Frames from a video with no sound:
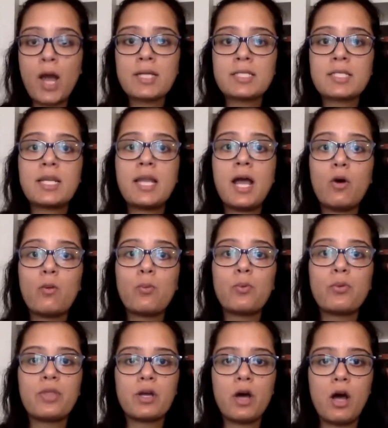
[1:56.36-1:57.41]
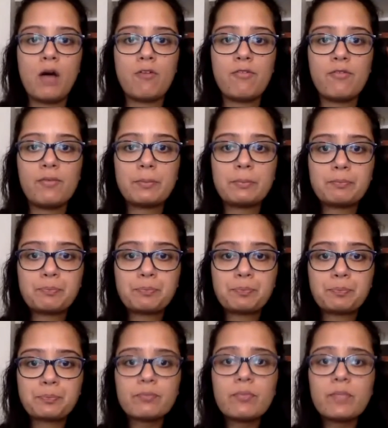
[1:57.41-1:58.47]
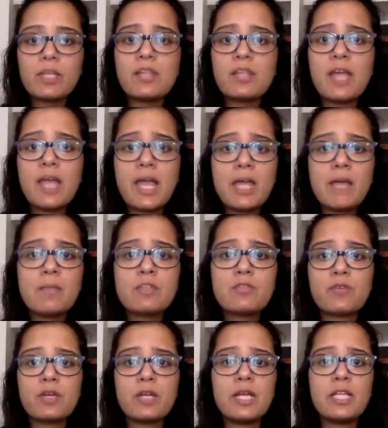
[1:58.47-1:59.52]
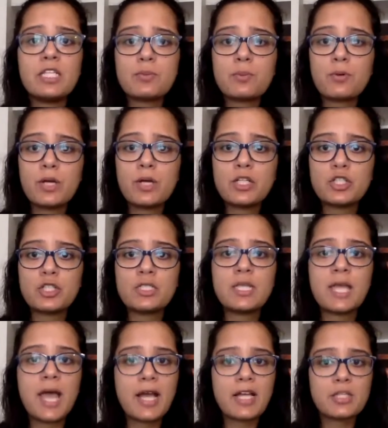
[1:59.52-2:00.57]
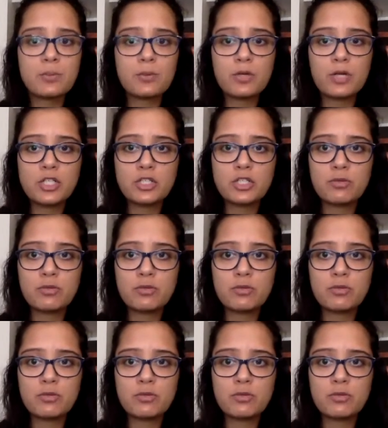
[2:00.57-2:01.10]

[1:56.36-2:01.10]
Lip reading: can help with the cough. The aim is for an inspiration to expiration